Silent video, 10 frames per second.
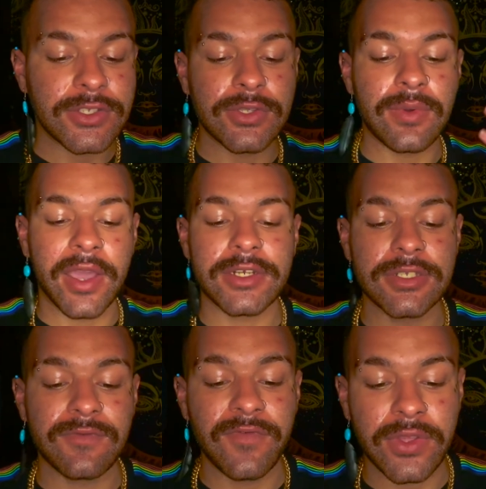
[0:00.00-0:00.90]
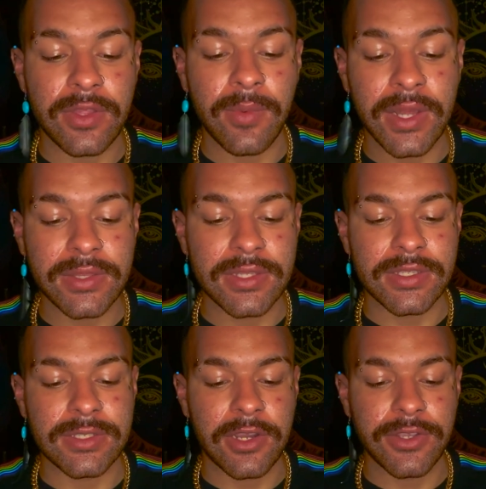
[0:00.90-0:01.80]
Do you actually really want
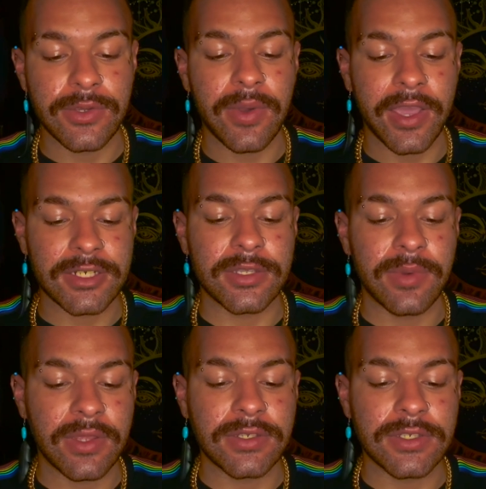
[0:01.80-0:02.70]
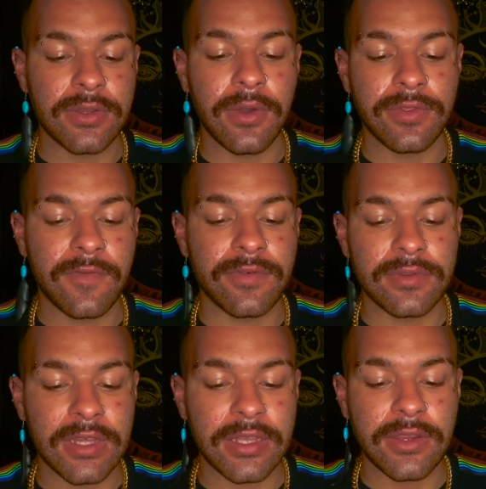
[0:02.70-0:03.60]
this? Are you actually willing to go the full
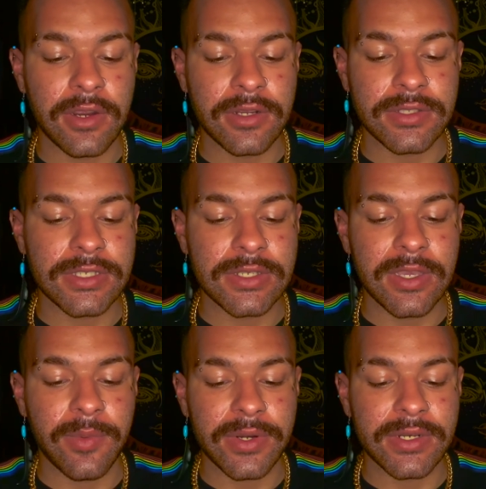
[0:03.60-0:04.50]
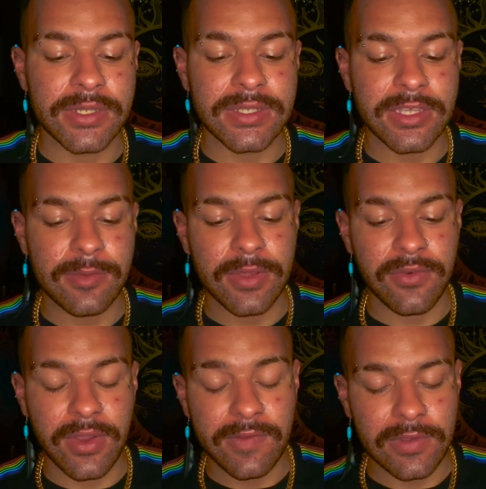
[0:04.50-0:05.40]
9 yards to get what it is that you've been
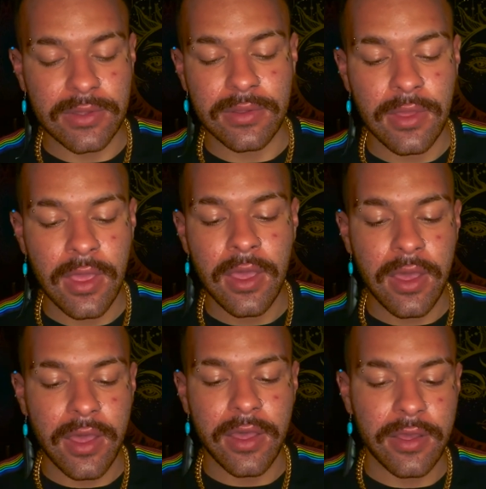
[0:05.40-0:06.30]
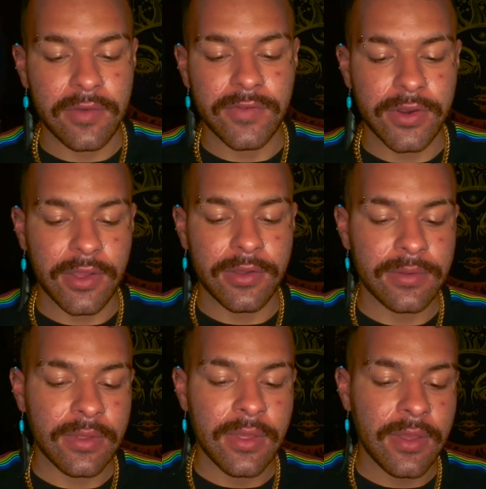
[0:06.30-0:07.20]
craving,
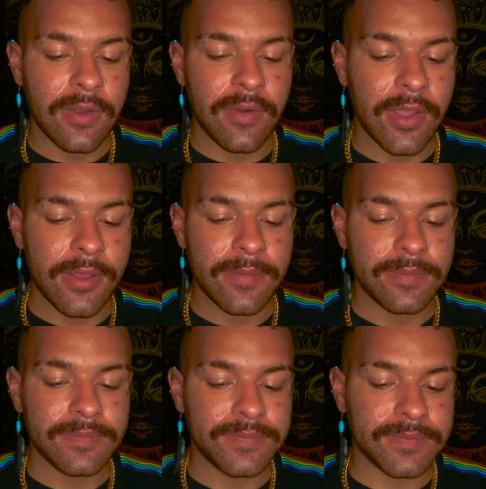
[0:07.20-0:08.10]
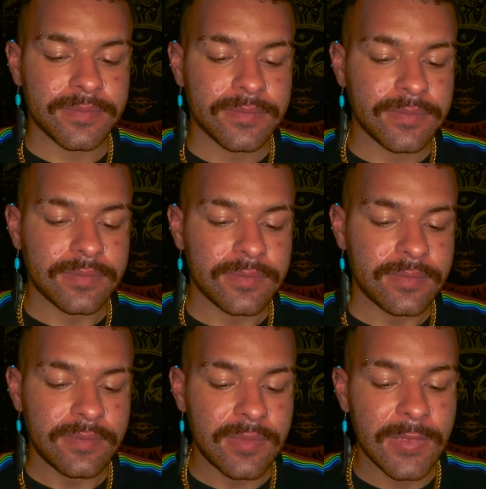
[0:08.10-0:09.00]
Virgo, right?
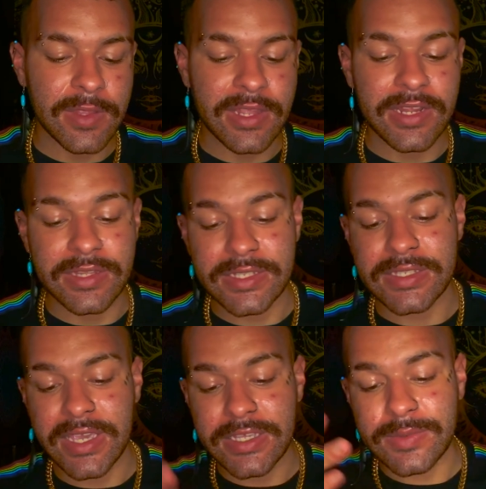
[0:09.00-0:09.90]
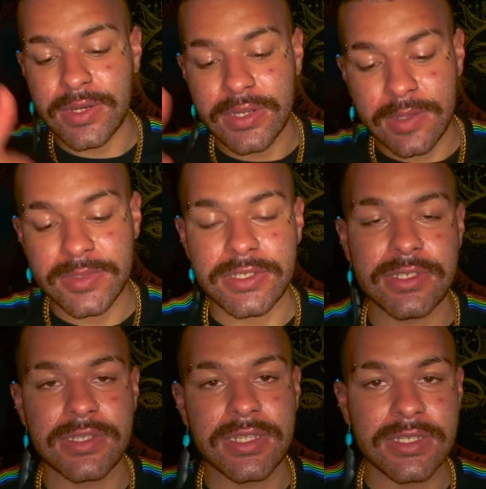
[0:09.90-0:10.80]
And in this case, when it comes
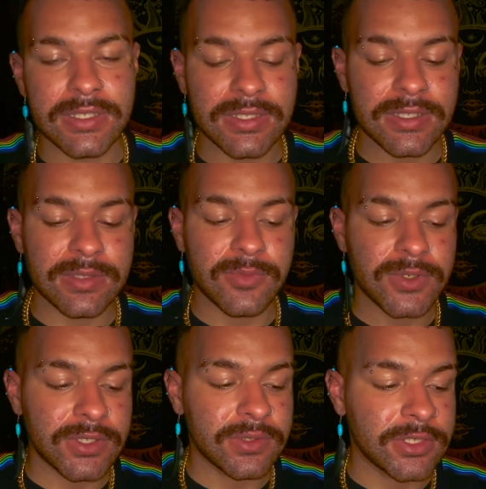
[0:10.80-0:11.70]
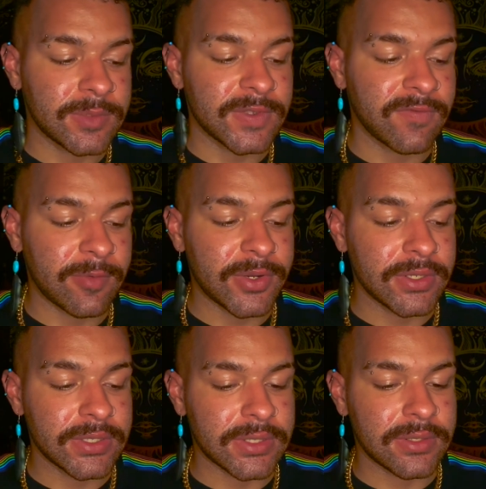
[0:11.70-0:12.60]
to this, this is more so in terms of a
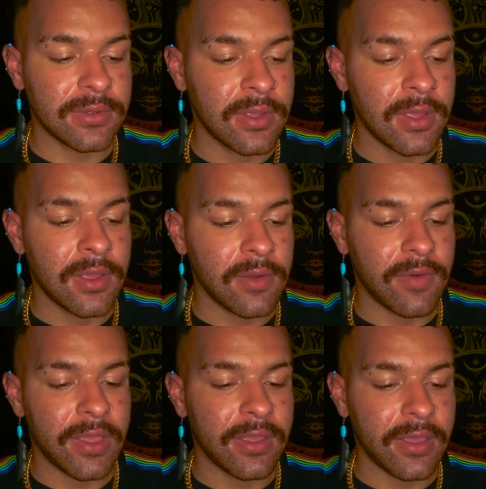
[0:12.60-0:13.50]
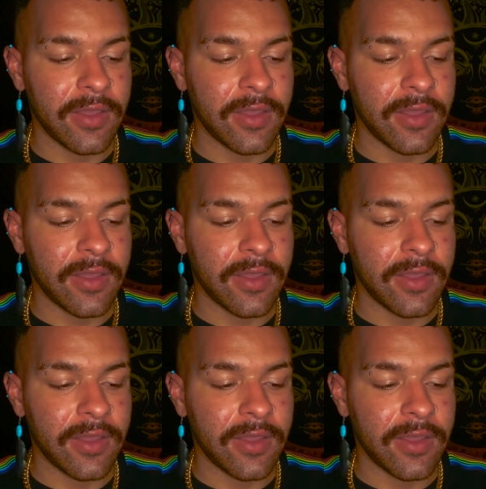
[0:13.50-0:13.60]
person, right?